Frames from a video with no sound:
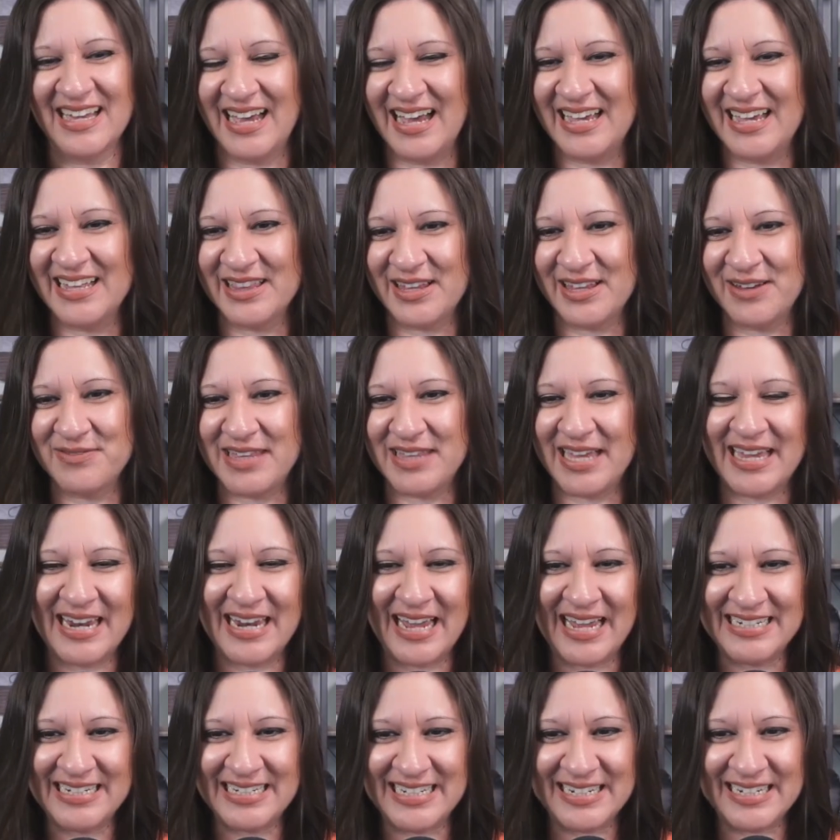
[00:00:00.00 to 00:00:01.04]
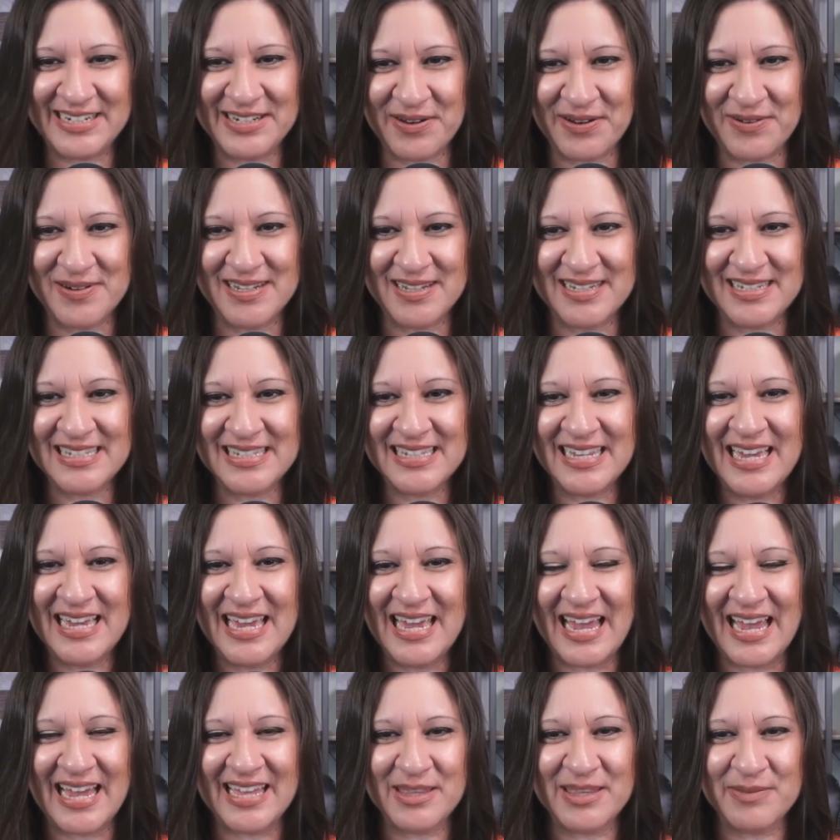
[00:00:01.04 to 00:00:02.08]
I love that. I did notice
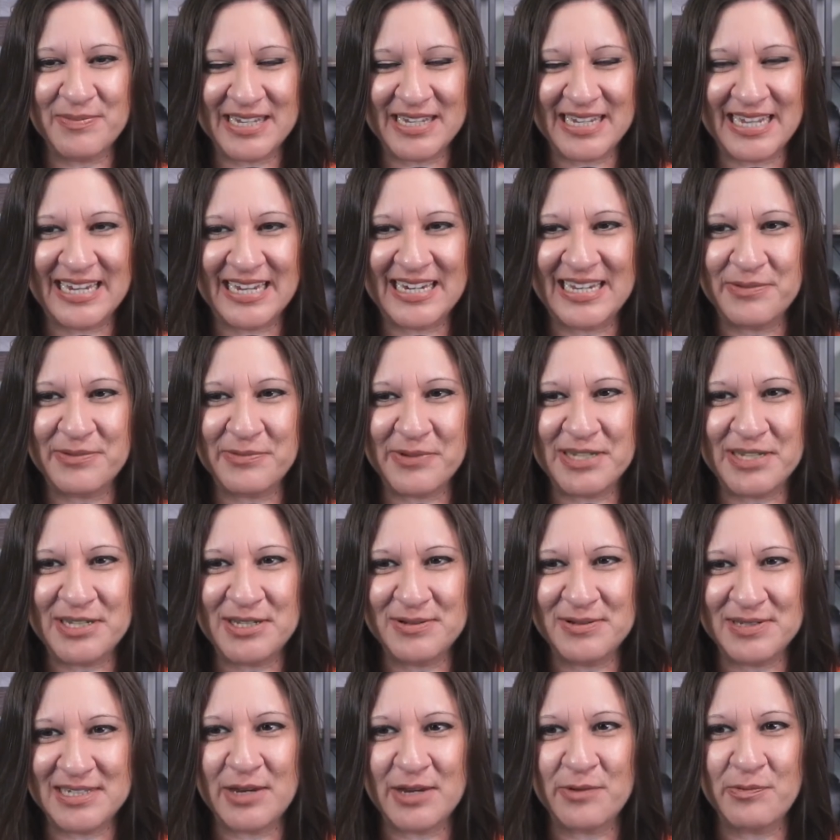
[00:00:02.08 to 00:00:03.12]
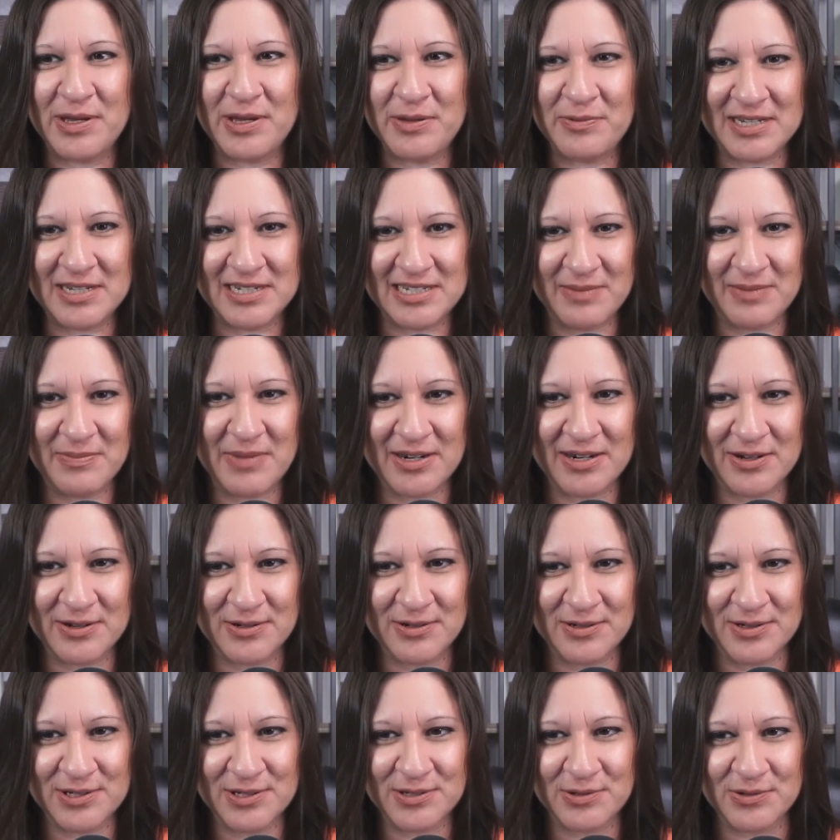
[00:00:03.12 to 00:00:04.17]
at the beginning when you said we went to
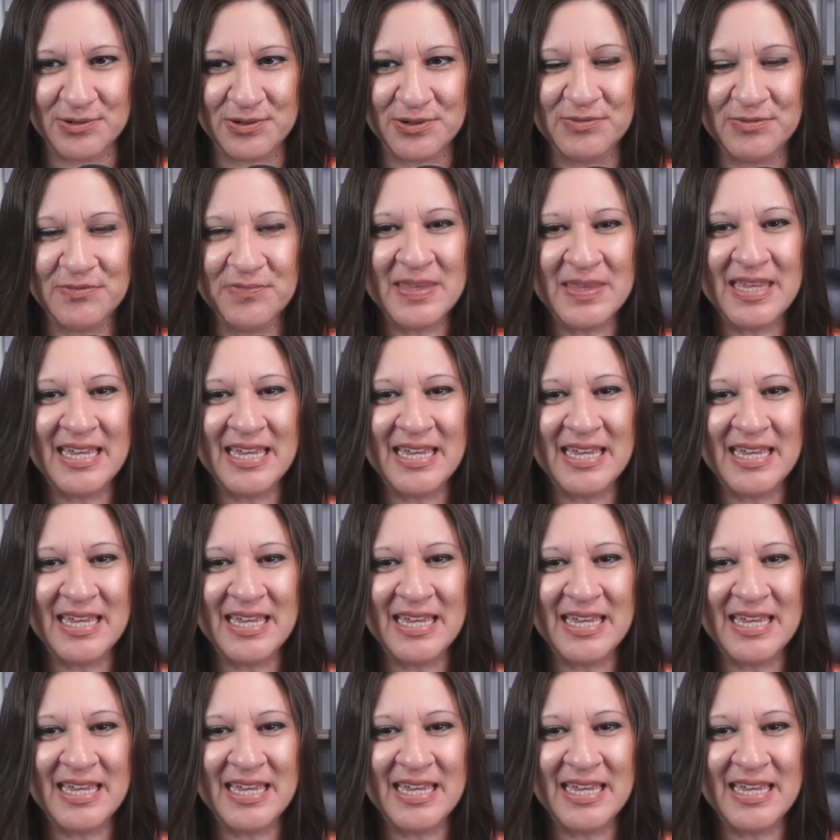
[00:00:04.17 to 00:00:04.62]
medical school